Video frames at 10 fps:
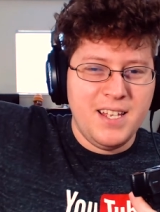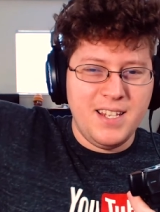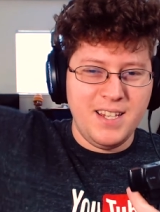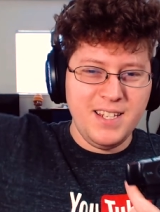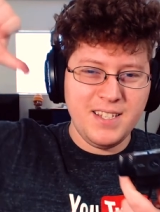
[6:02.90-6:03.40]

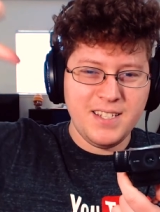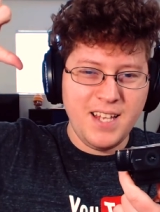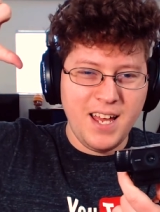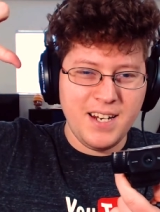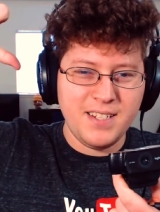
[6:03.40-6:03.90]
this is
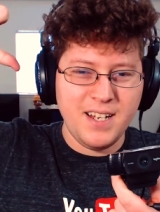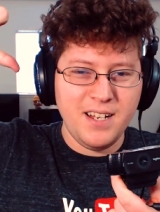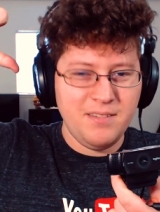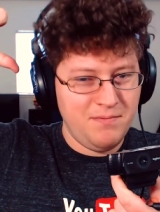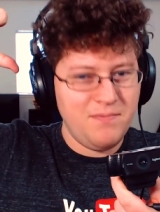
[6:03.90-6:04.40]
the
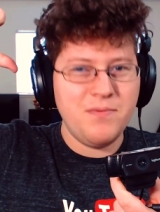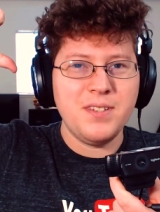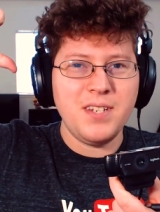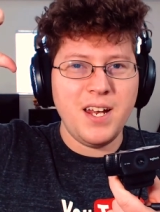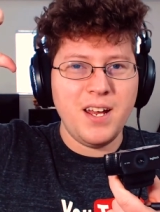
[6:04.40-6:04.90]
Andy-san,
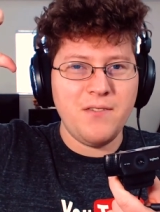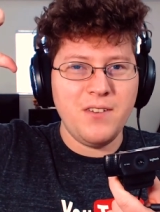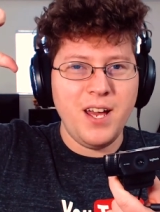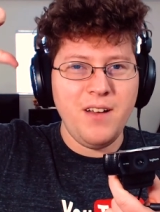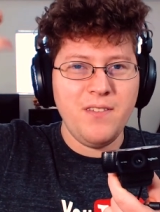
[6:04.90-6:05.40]
signing off
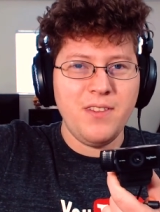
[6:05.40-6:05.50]
for now,